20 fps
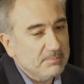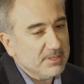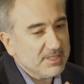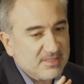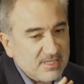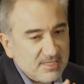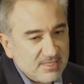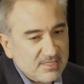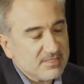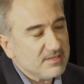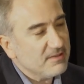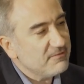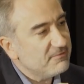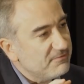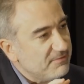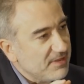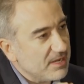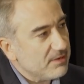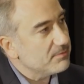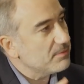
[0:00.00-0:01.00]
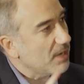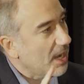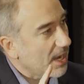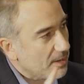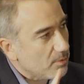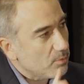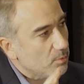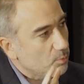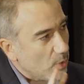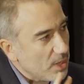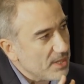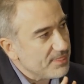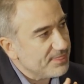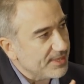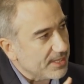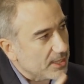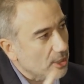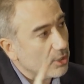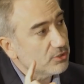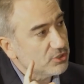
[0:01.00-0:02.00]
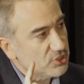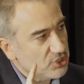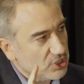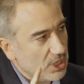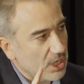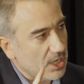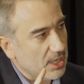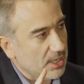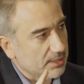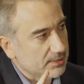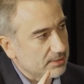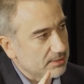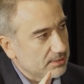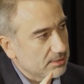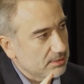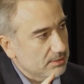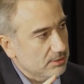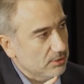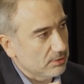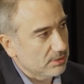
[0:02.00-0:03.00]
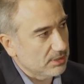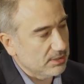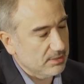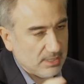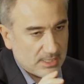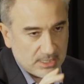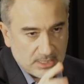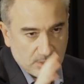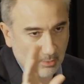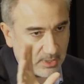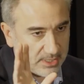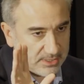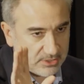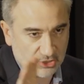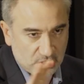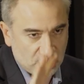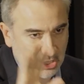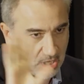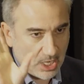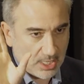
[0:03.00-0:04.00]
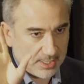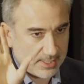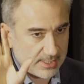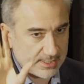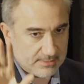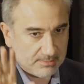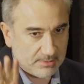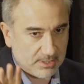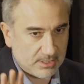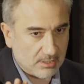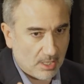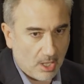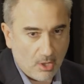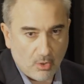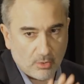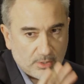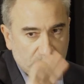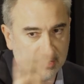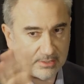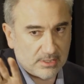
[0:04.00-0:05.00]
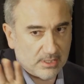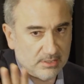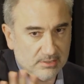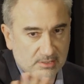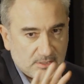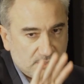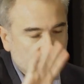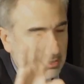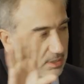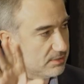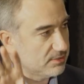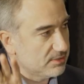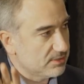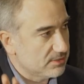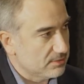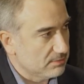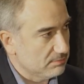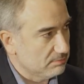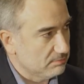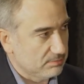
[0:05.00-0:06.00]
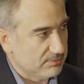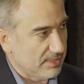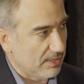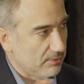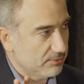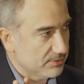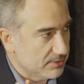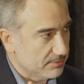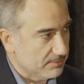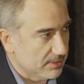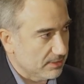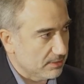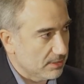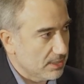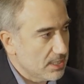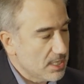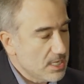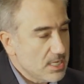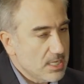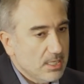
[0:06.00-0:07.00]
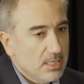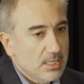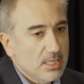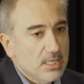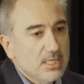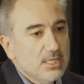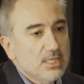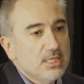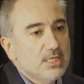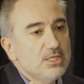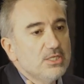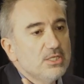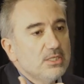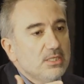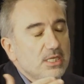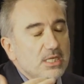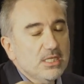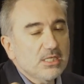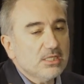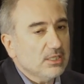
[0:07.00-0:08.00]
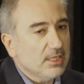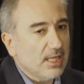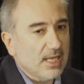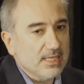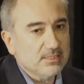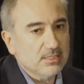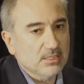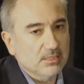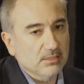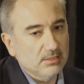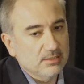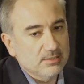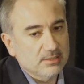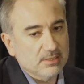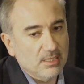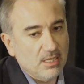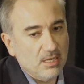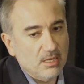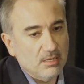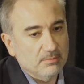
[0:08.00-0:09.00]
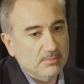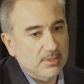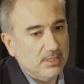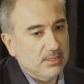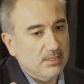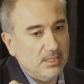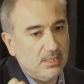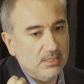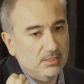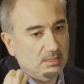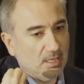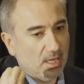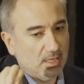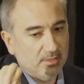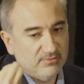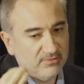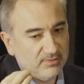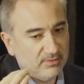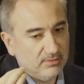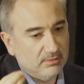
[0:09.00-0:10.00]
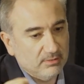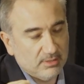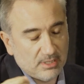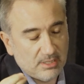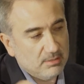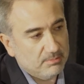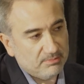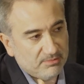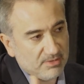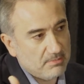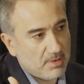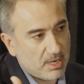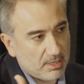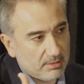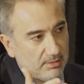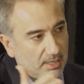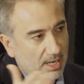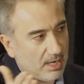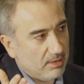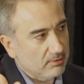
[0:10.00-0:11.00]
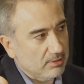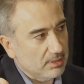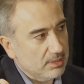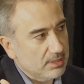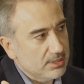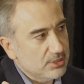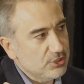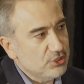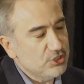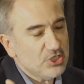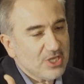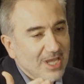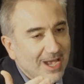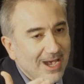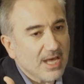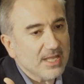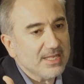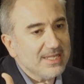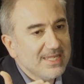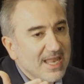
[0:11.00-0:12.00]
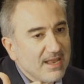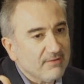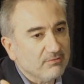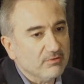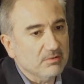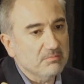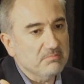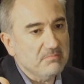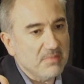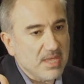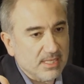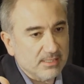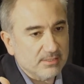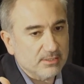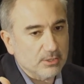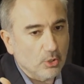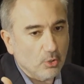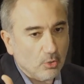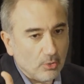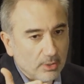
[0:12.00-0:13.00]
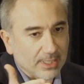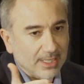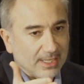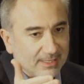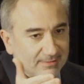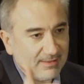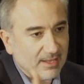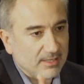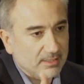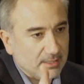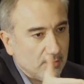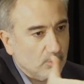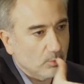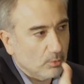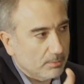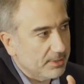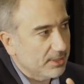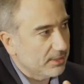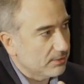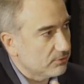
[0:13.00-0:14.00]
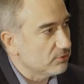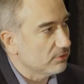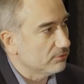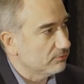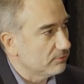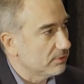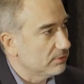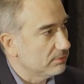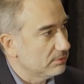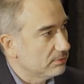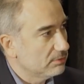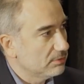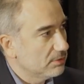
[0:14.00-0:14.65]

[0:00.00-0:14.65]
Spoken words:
But this is a very, one thing on jihad, in the West, jihad has been, it's terrorism. In classical Islam, until the pre-modern era, jihad never meant going attacking women and children.